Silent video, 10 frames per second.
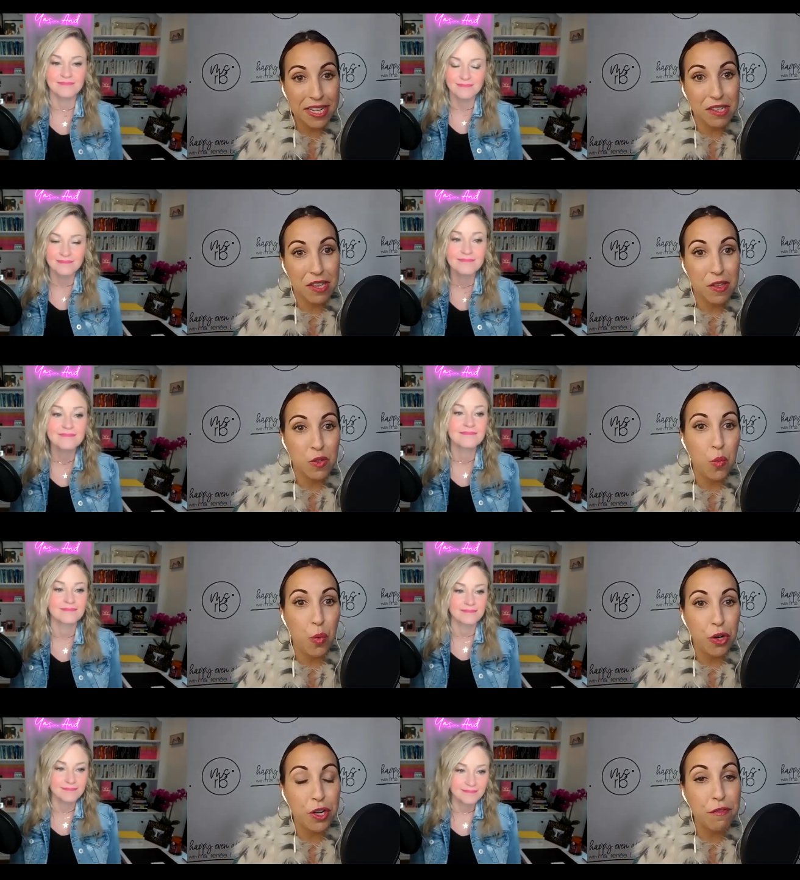Speaker 1: into this
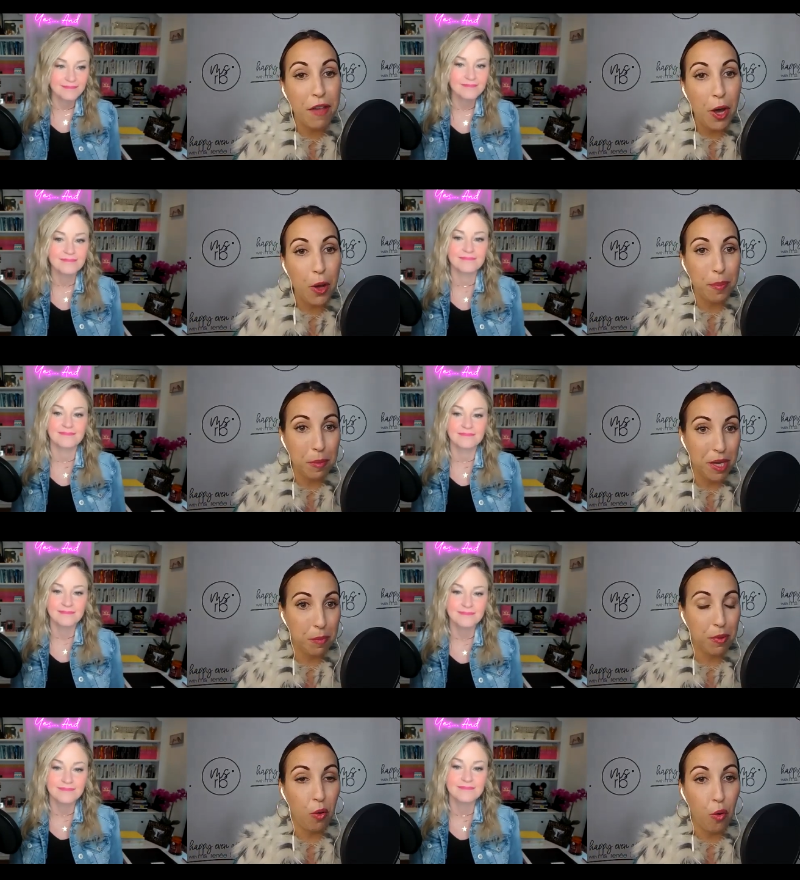work of helping
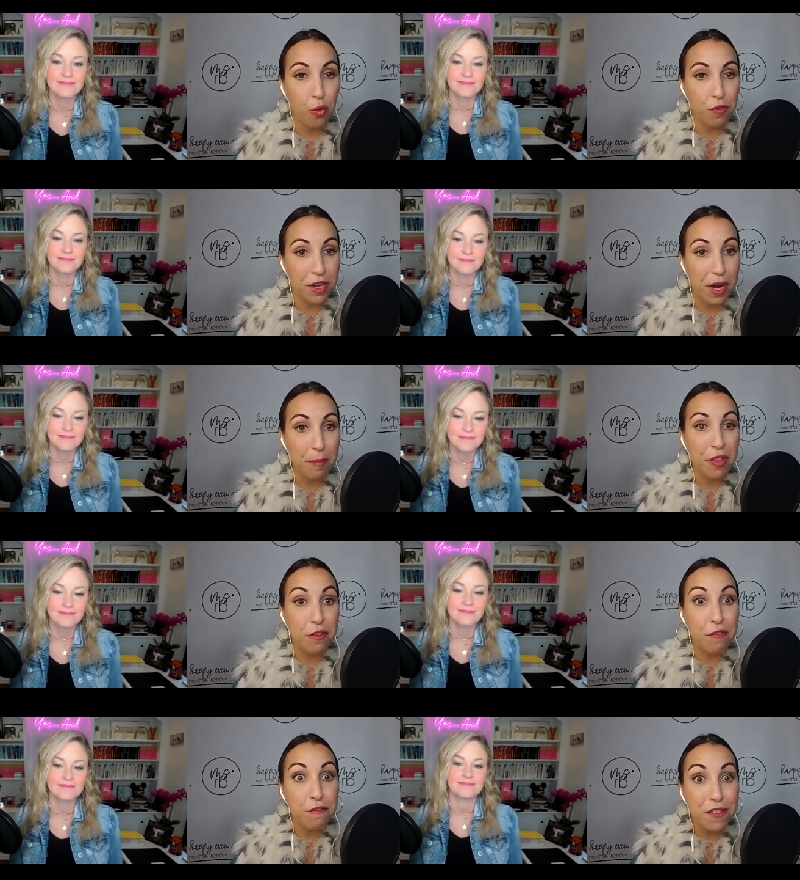people overcome their
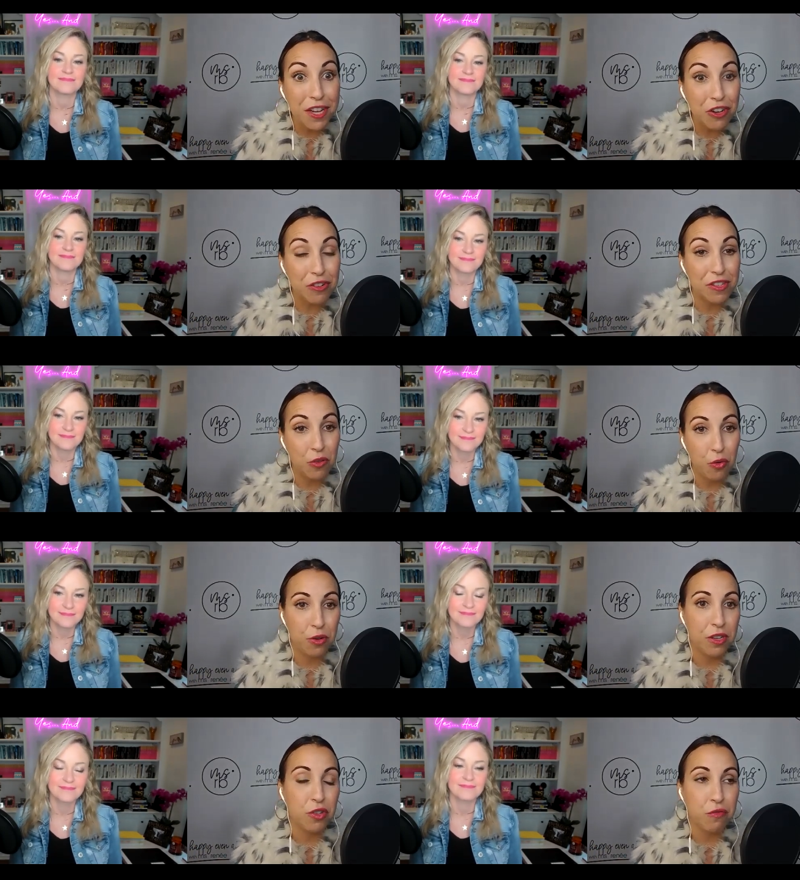fears in
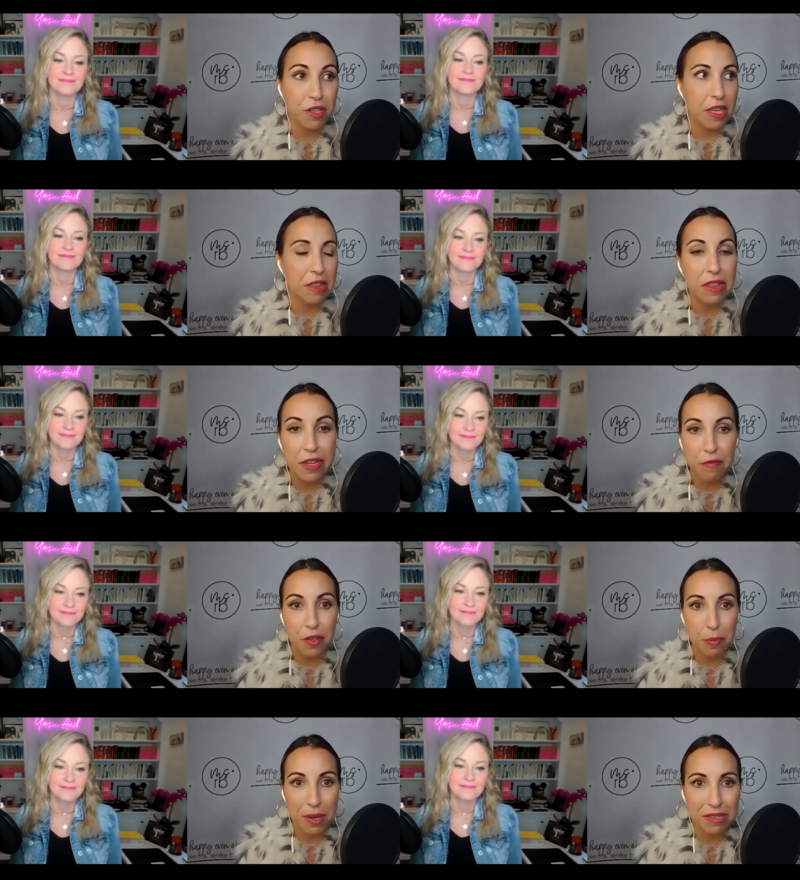order to really live
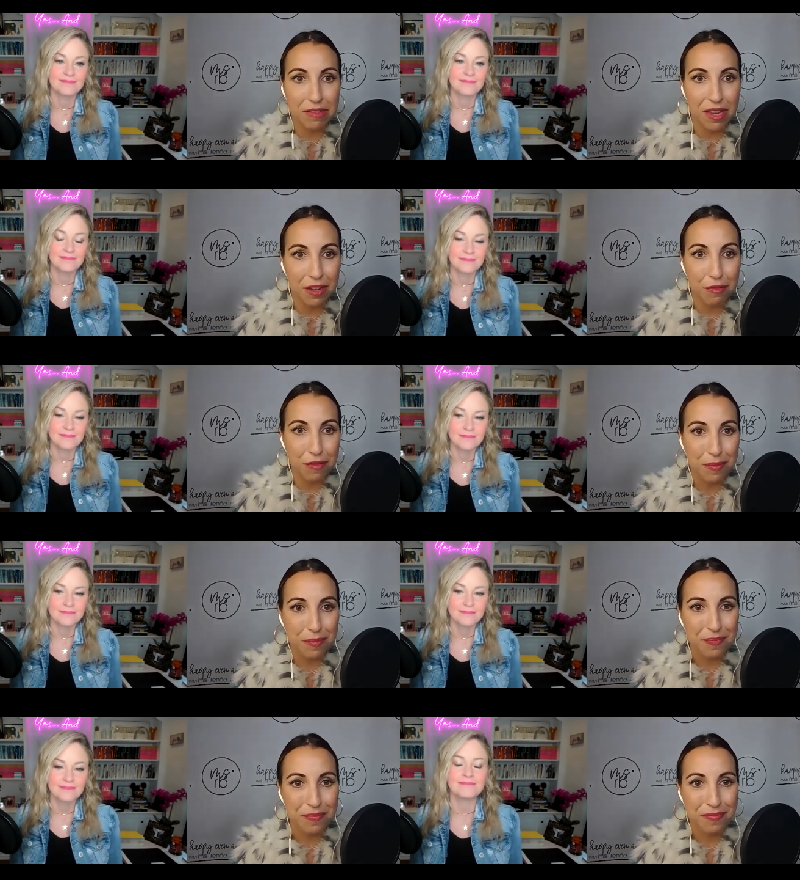their best life?
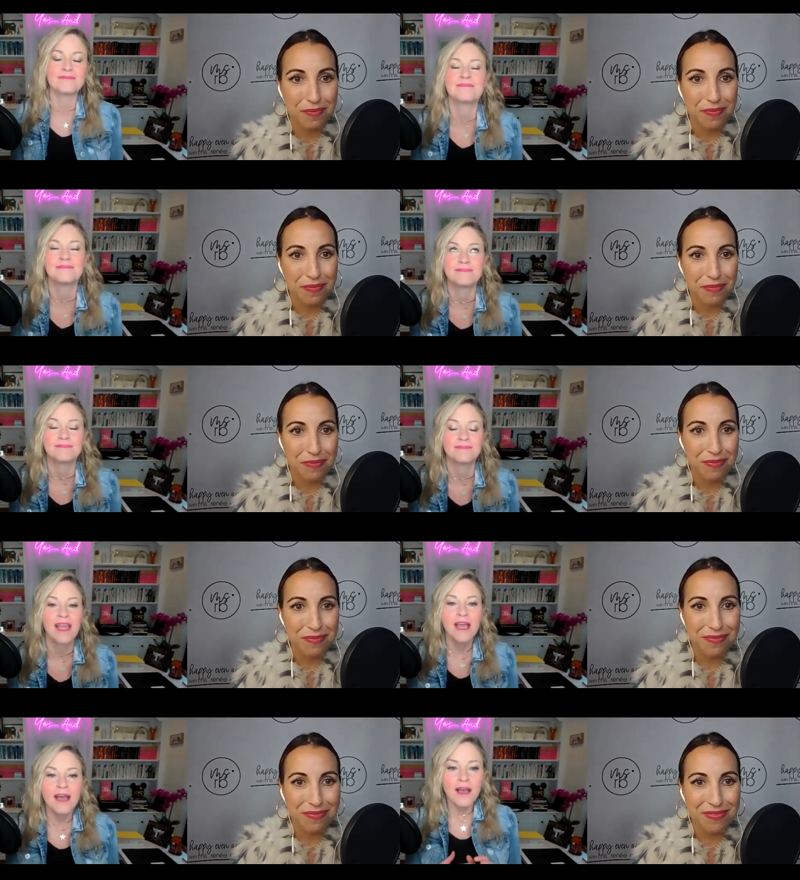
Speaker 2: Mm.
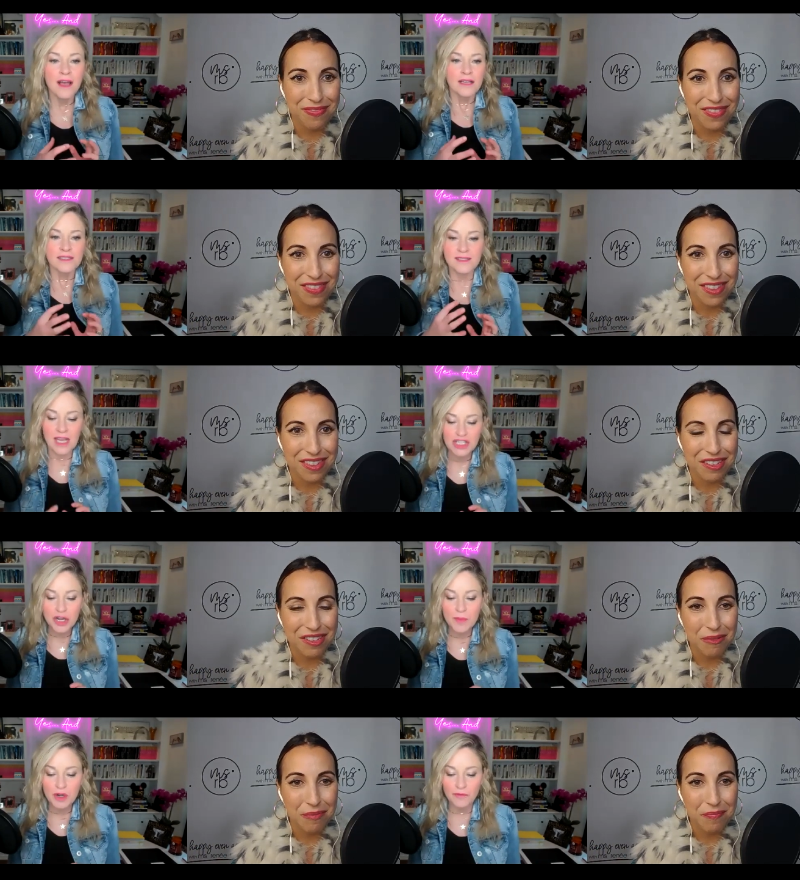Such a
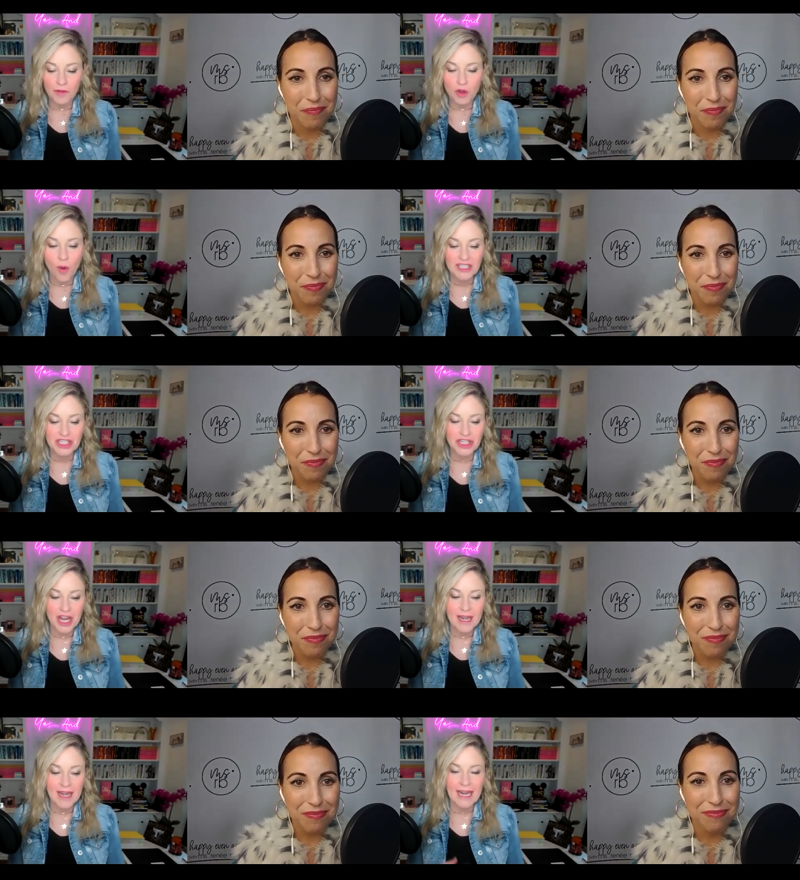beautiful
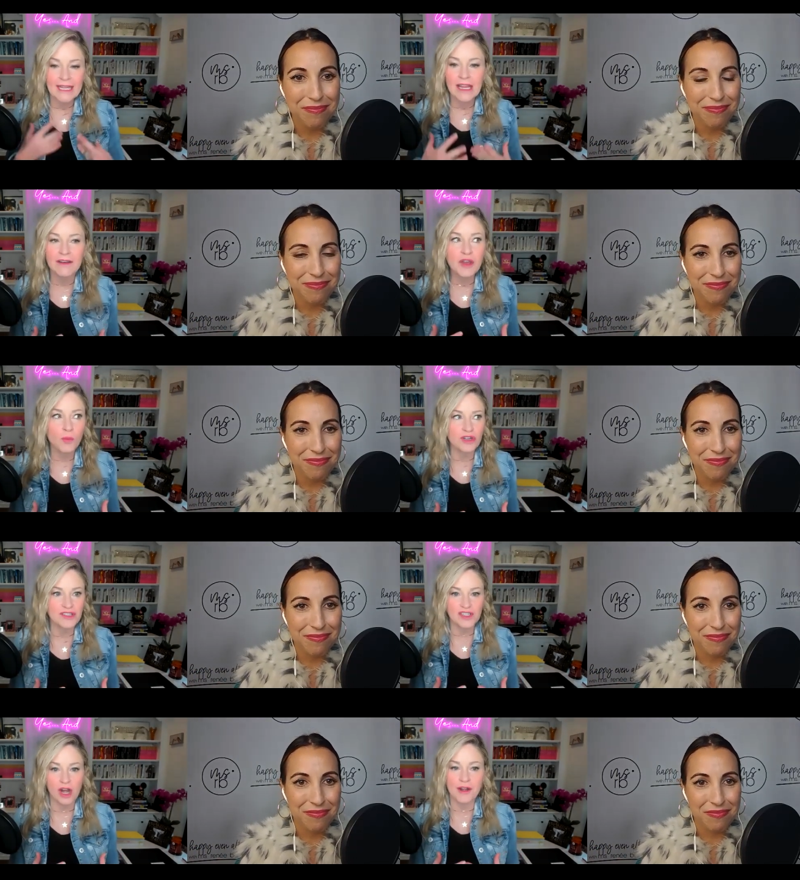question. And I love that we're
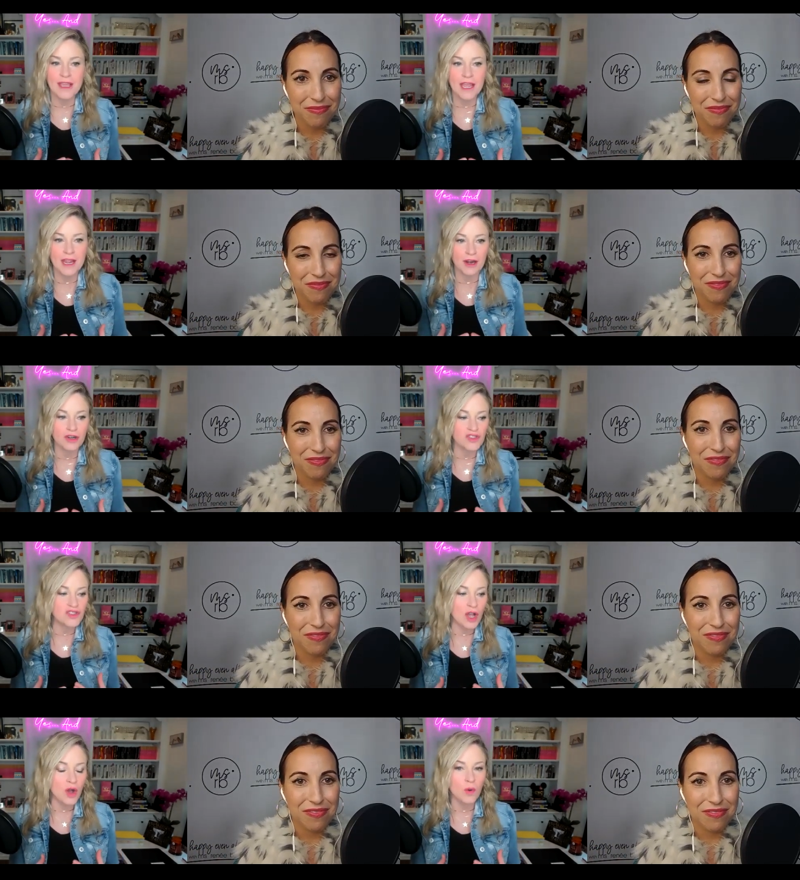starting here.
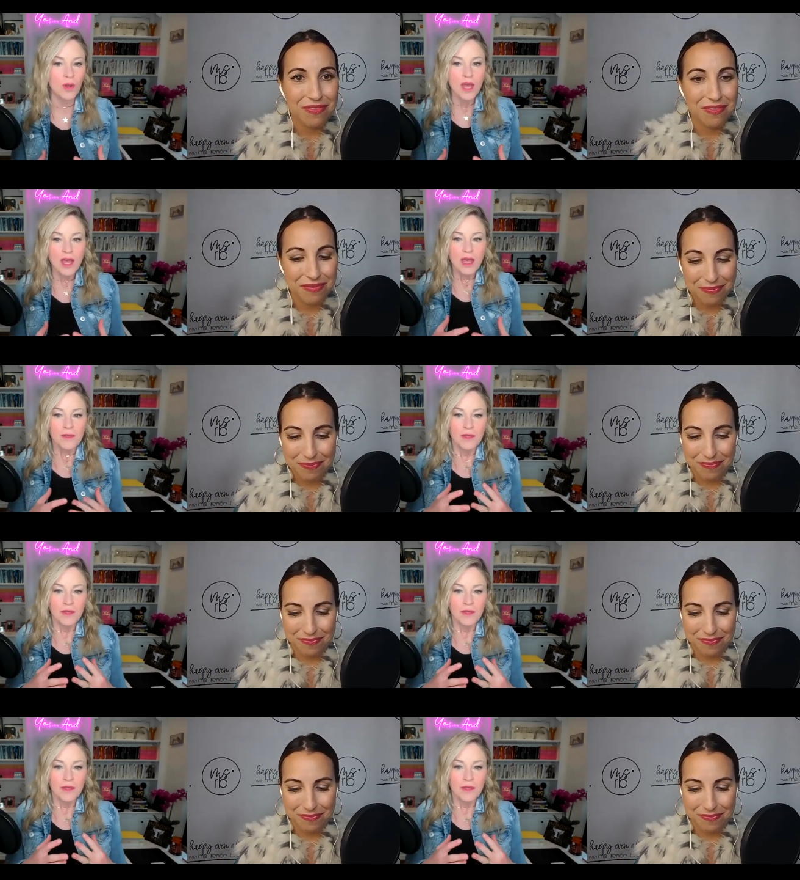So, eh,